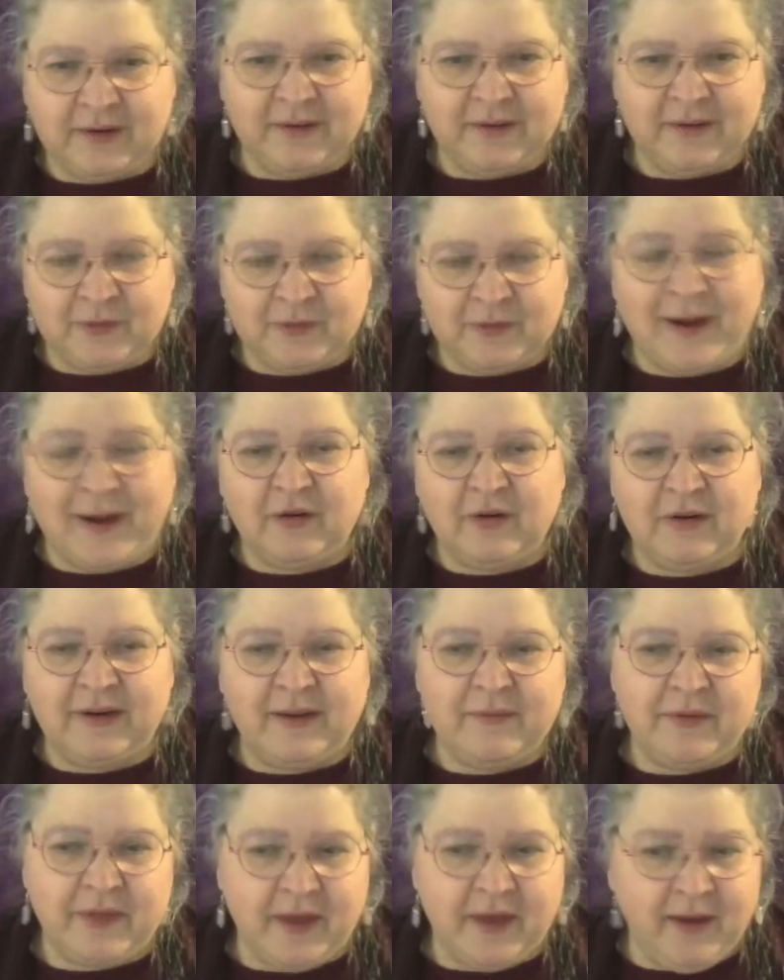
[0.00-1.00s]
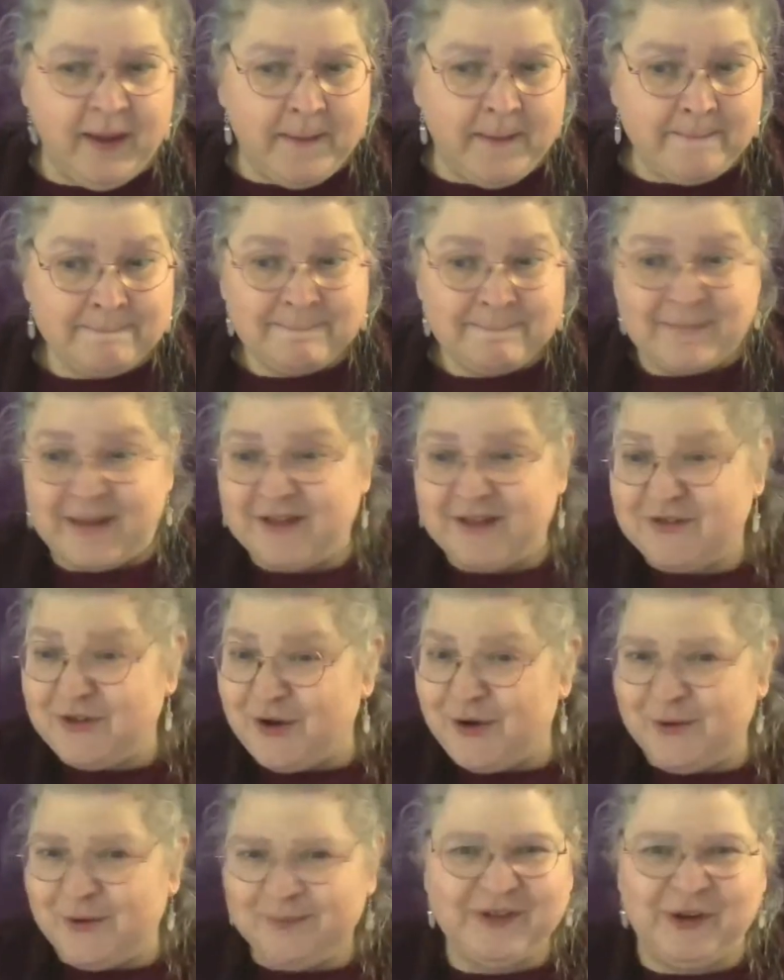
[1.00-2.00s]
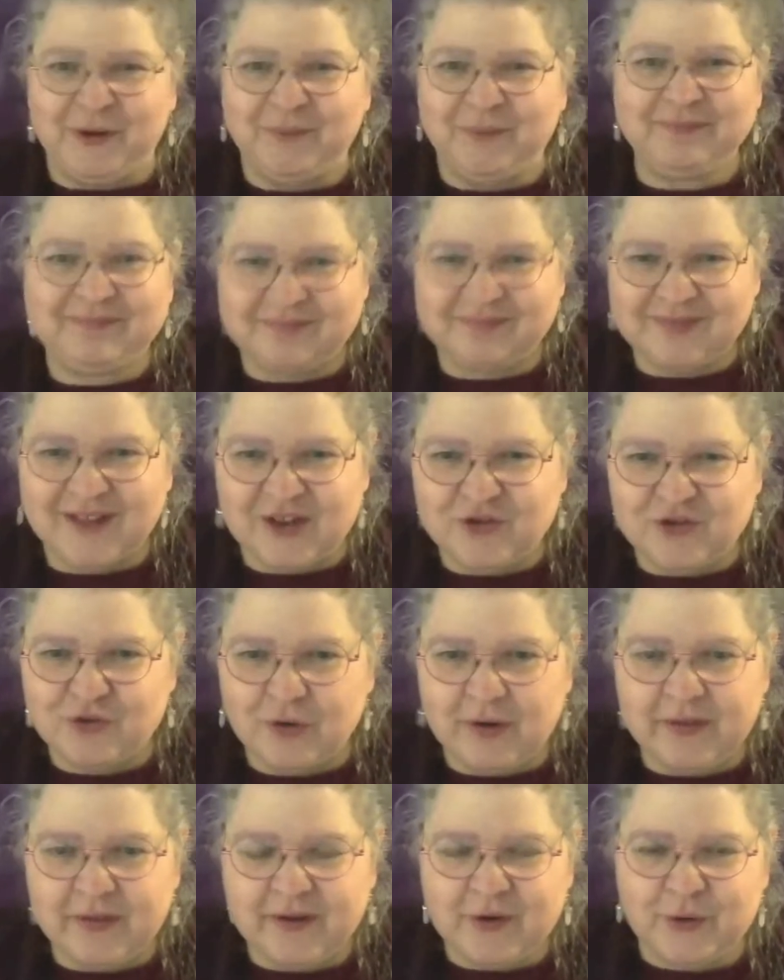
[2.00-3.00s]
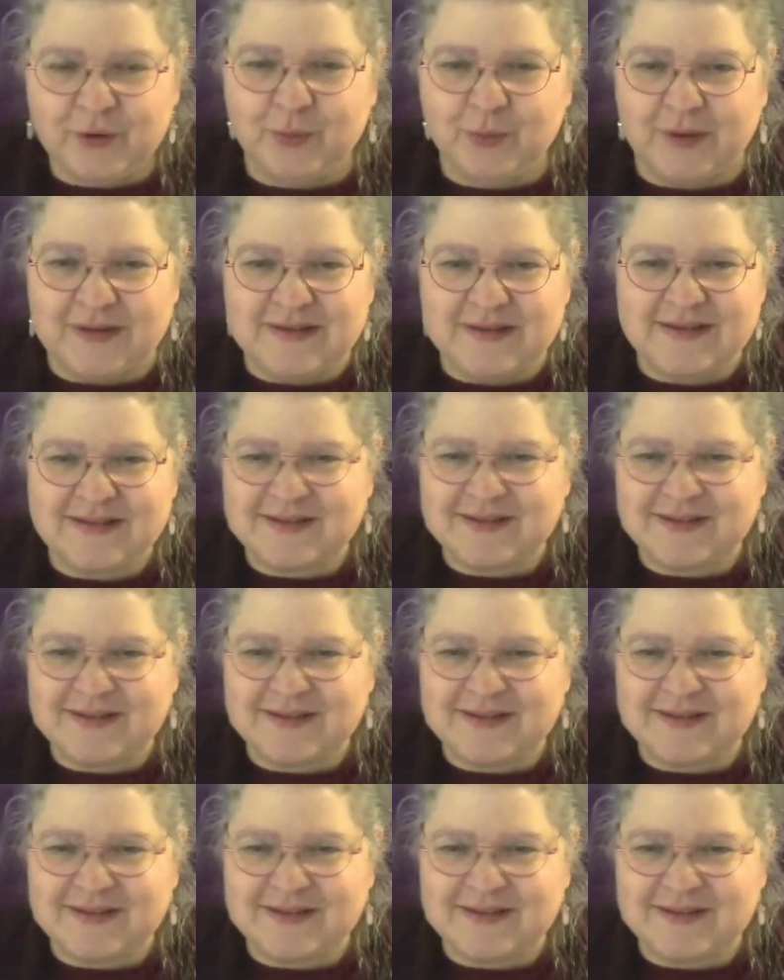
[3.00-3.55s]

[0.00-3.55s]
everything. So, enjoy the good ones.